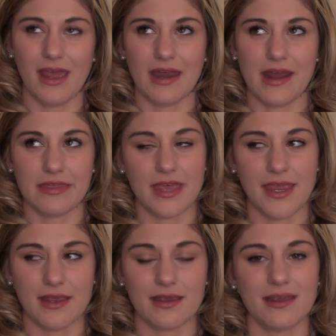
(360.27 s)
And I
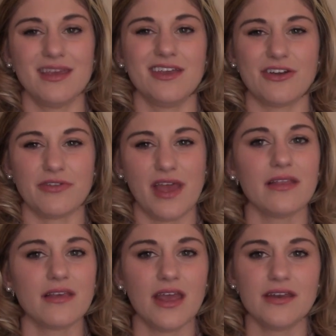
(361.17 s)
think, you know,
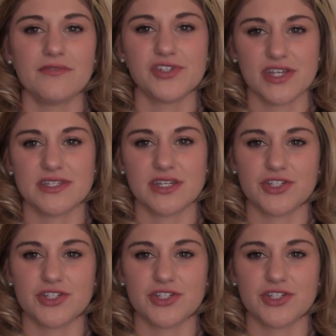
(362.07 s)
that's kind of just a